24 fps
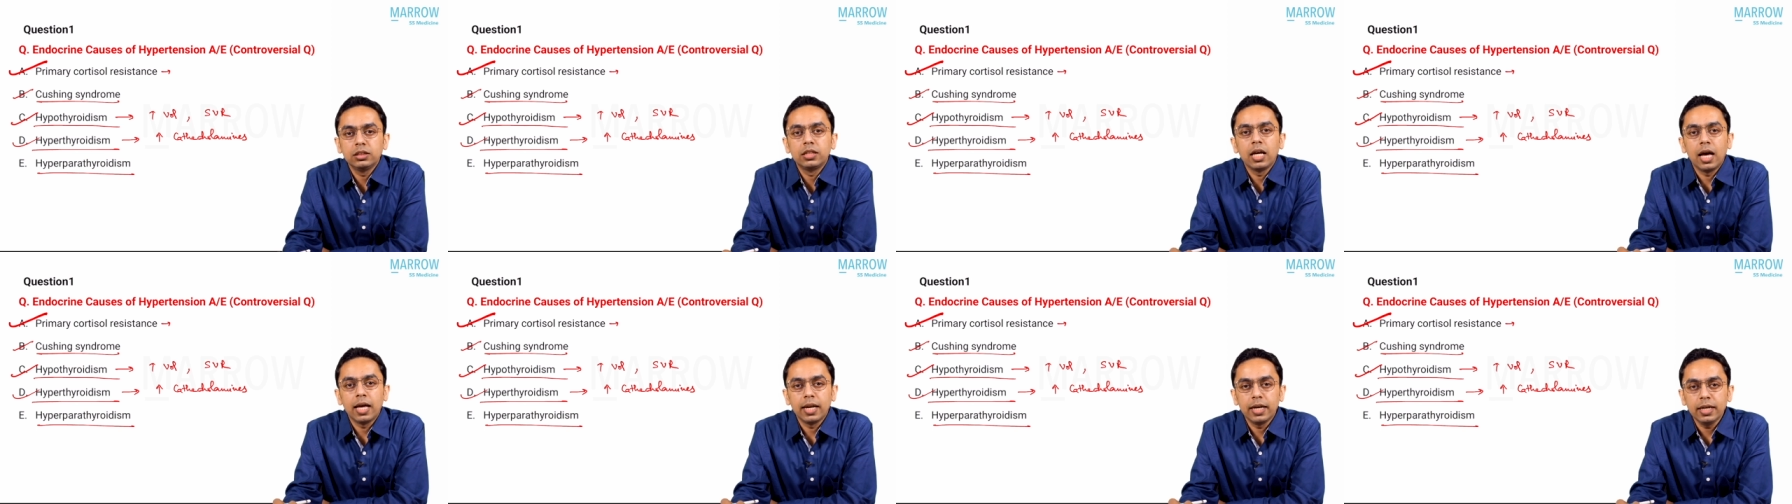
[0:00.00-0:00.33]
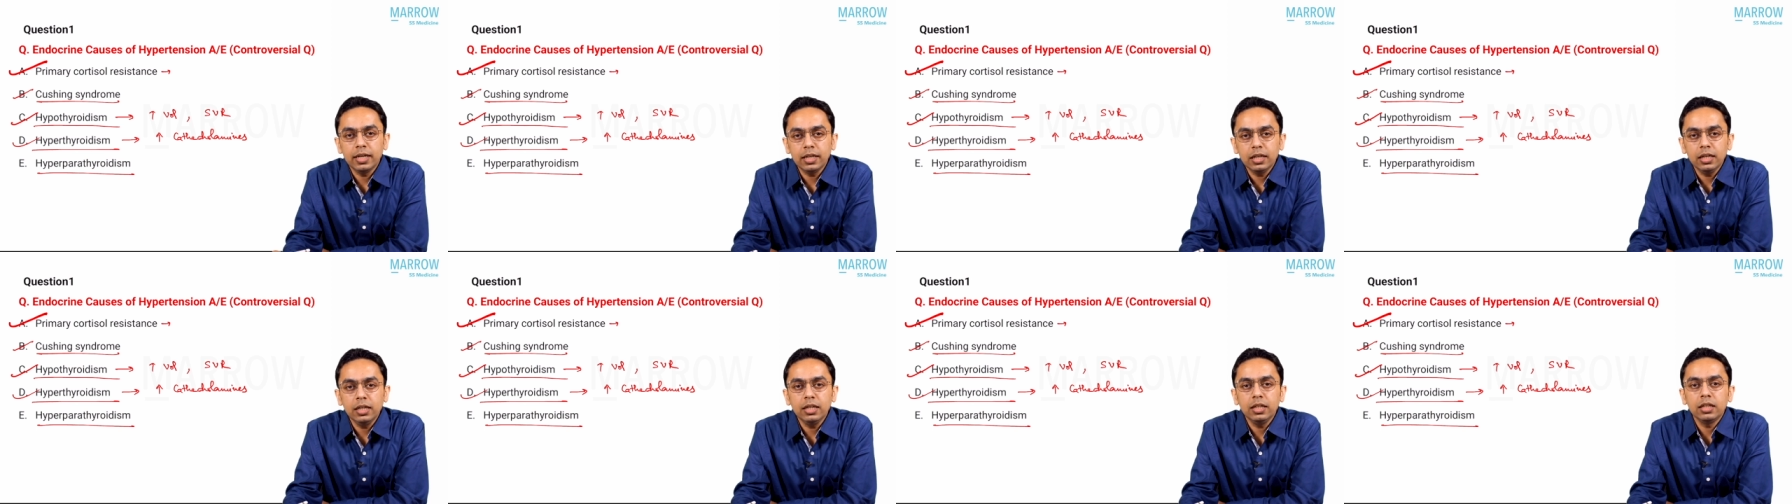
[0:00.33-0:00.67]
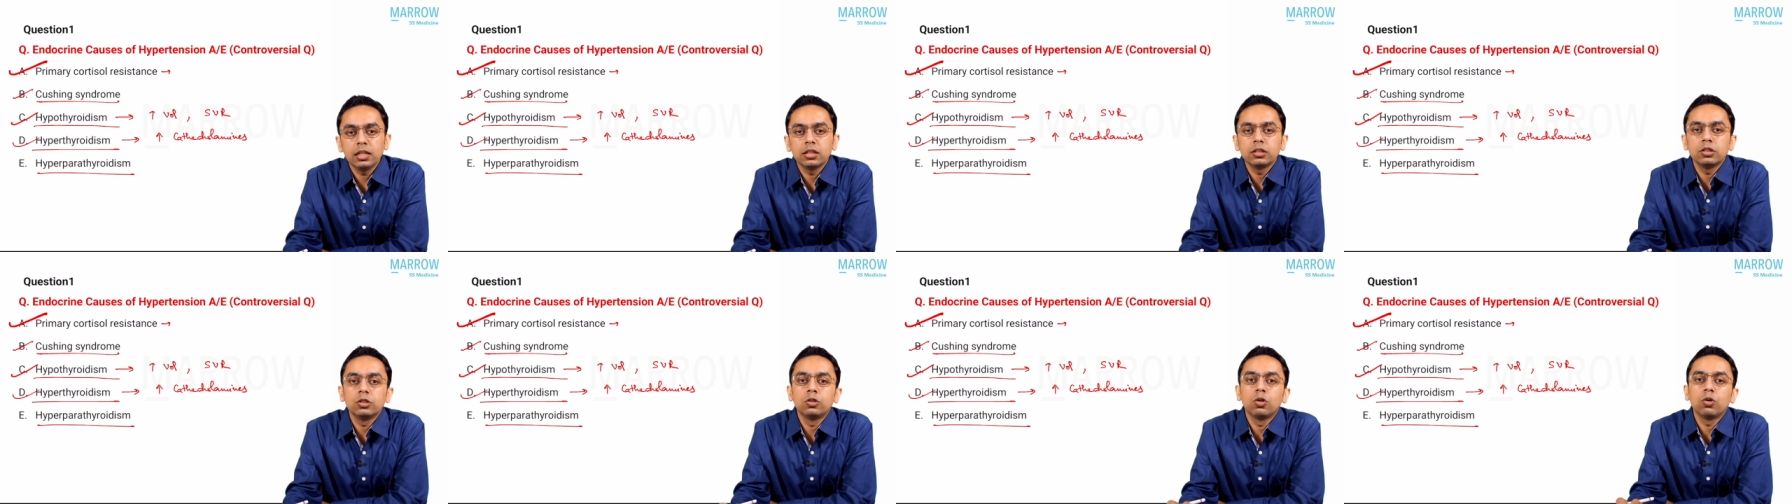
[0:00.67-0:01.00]
directly
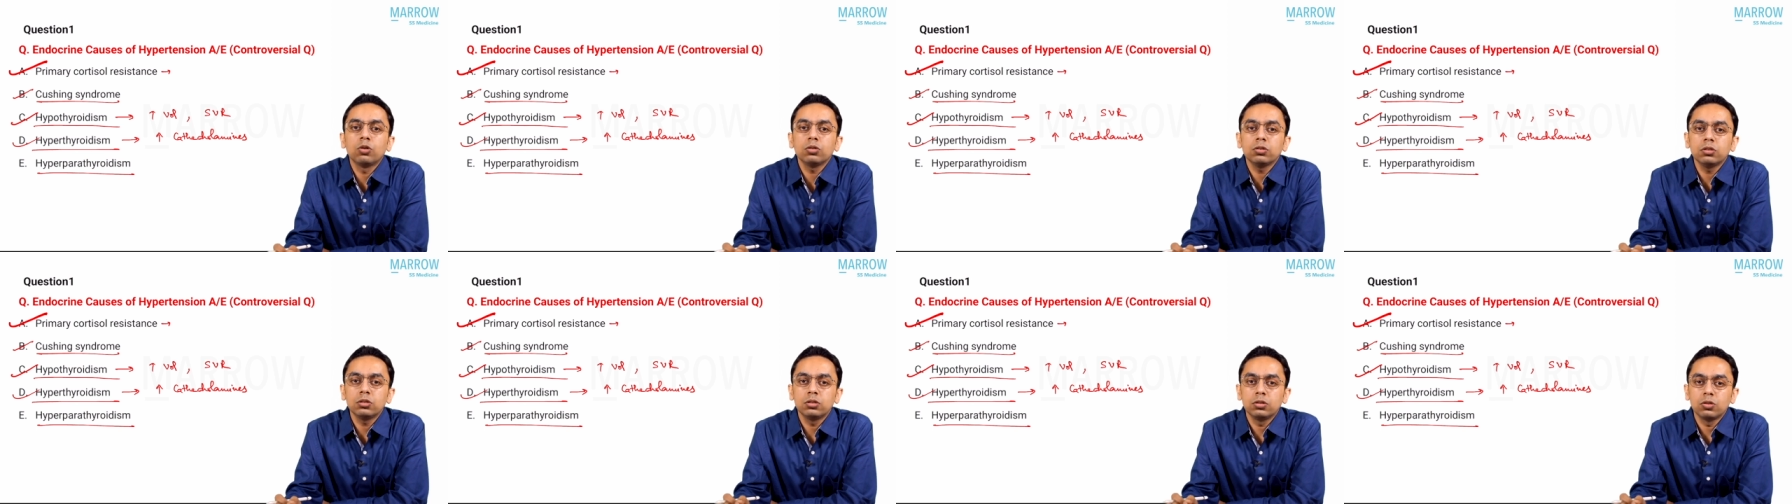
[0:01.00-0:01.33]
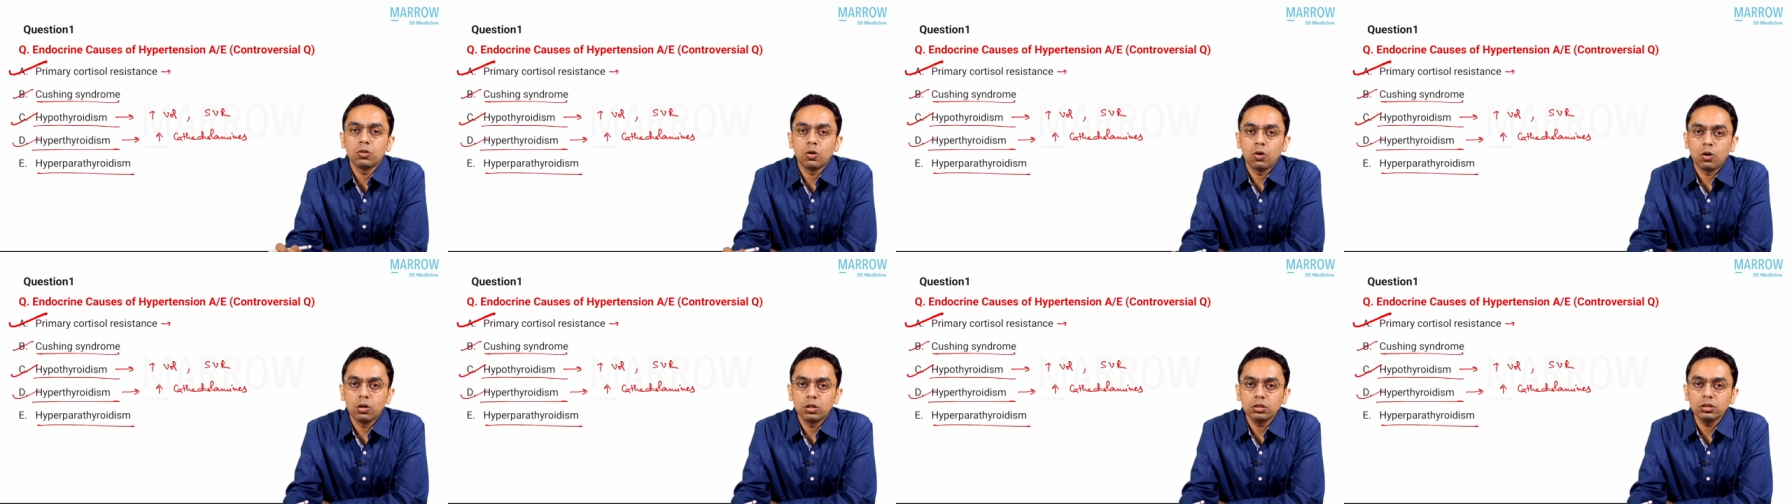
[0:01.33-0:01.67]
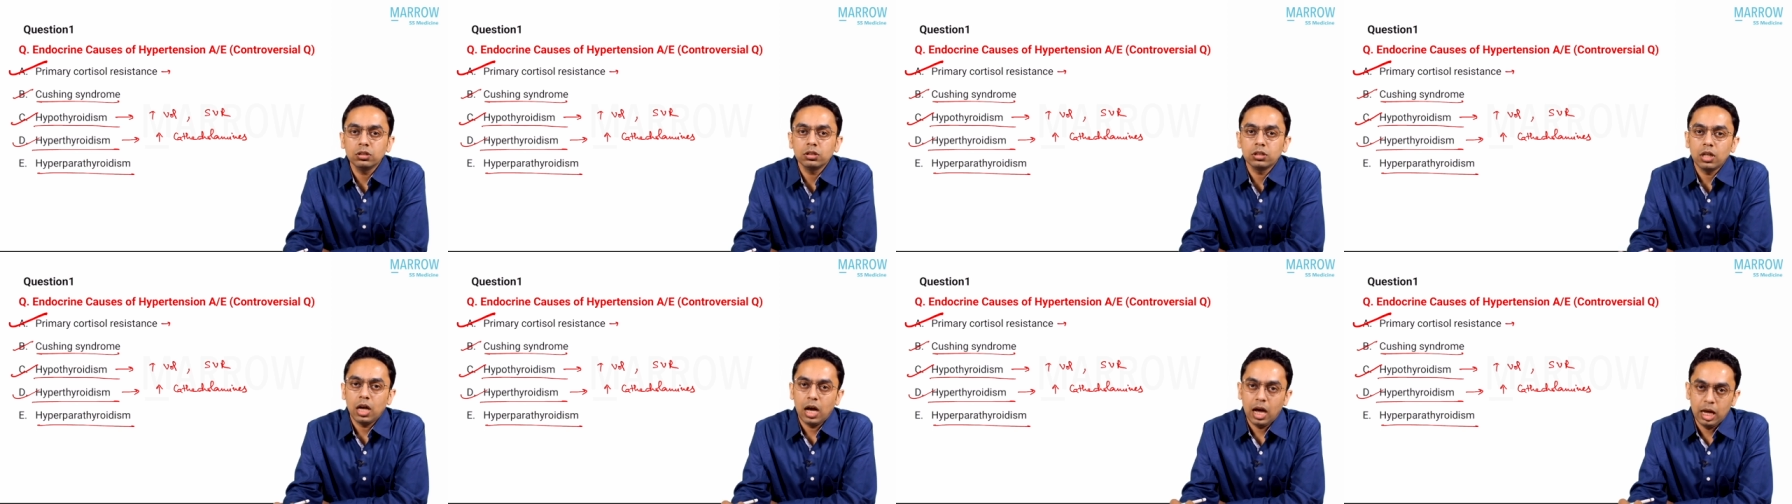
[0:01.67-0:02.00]
does not
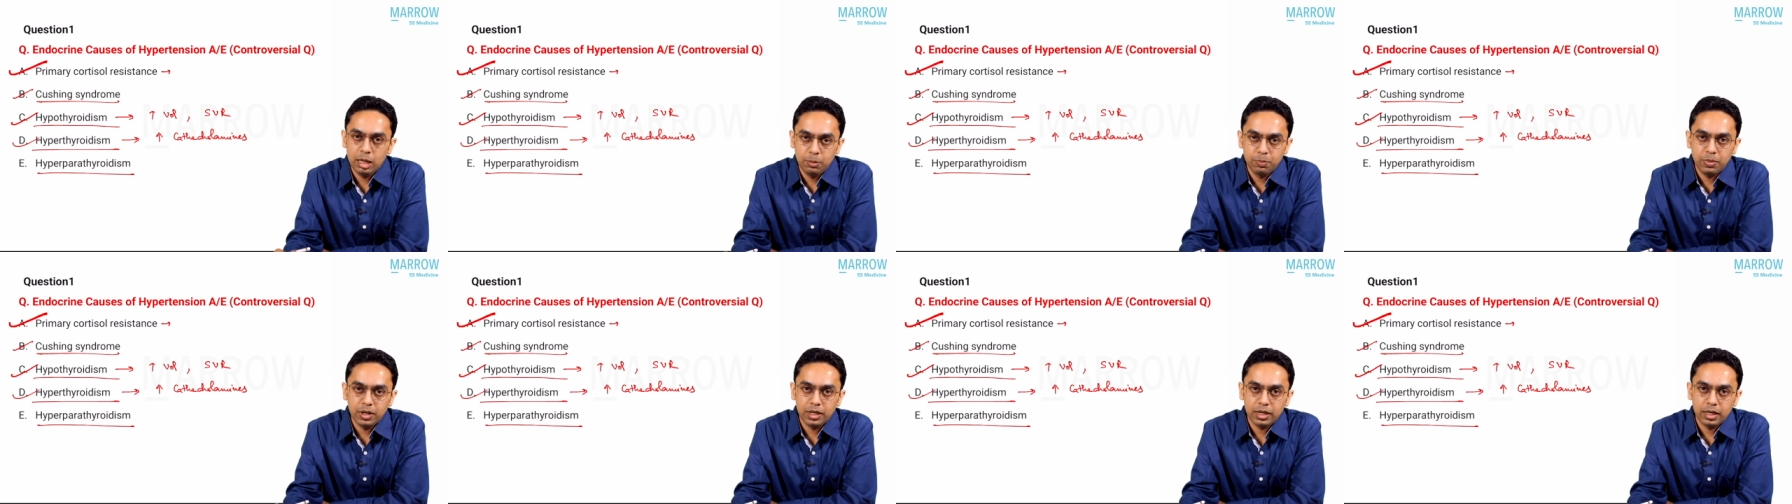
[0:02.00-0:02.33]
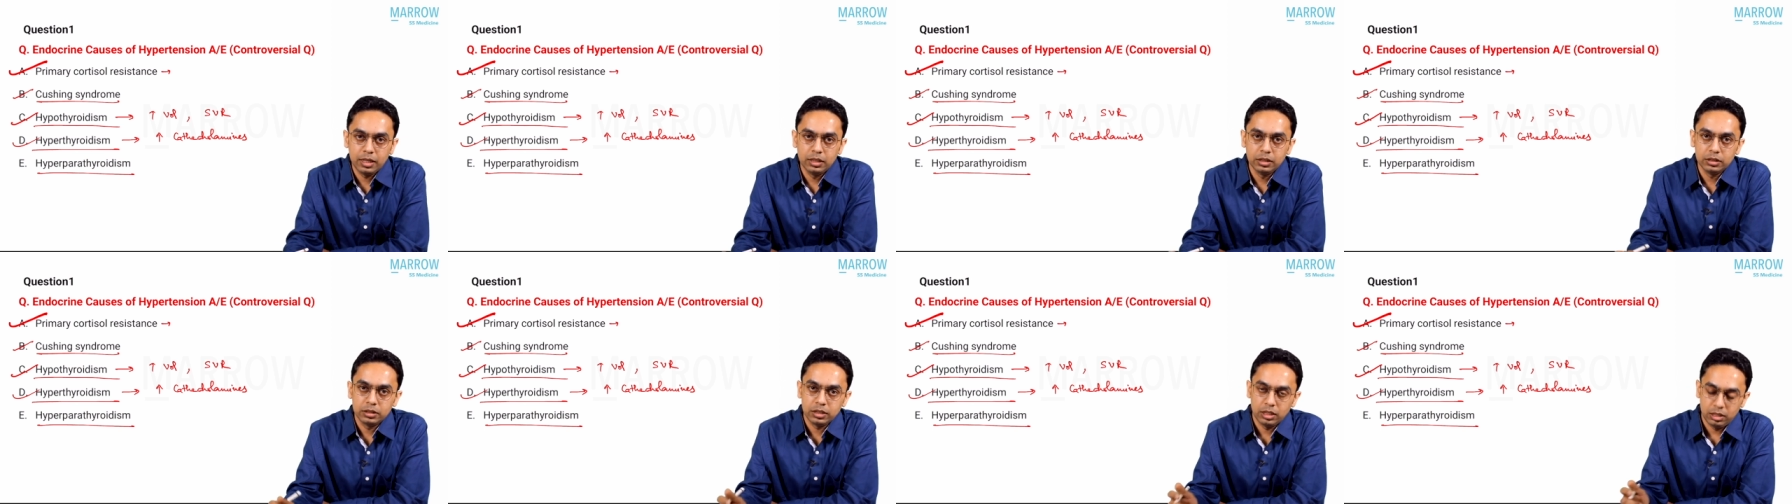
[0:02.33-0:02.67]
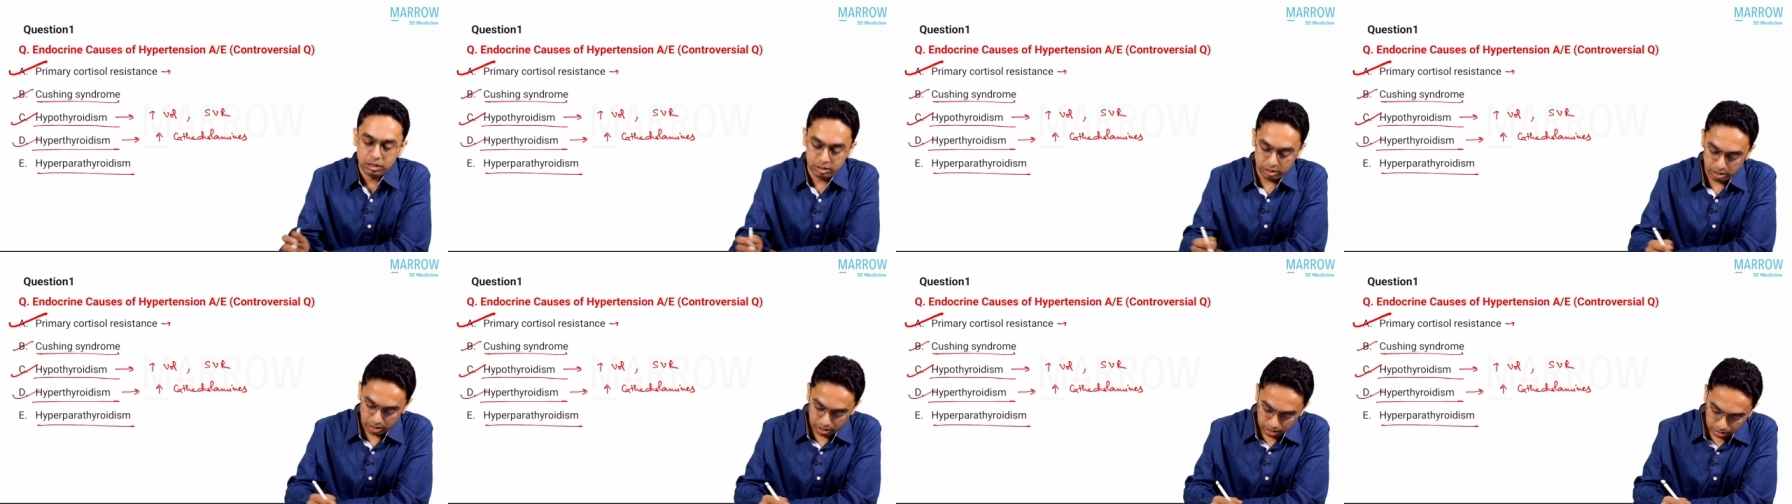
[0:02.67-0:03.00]
cause
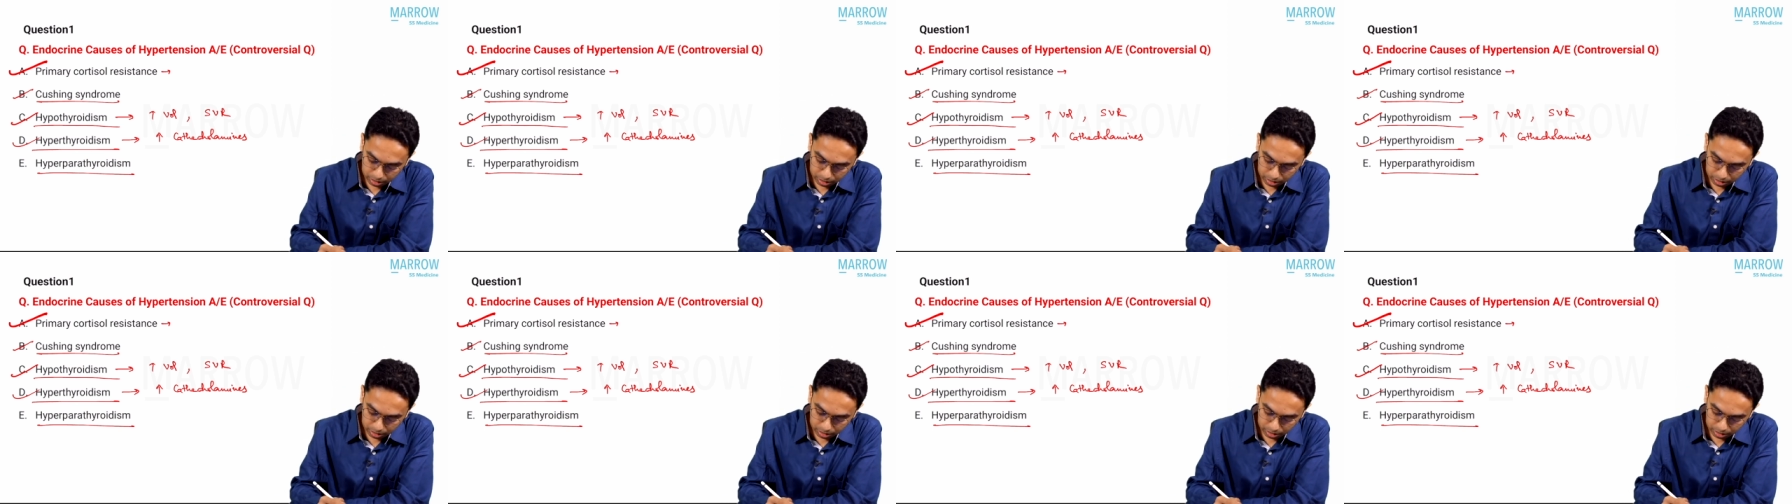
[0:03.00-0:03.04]
hypertension.